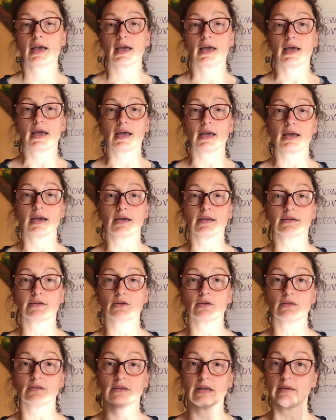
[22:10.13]
And
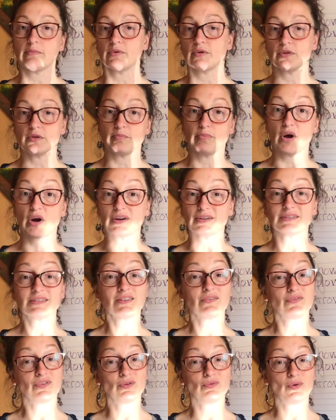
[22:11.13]
label the parts if
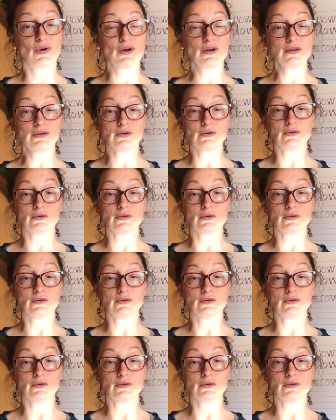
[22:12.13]
you want.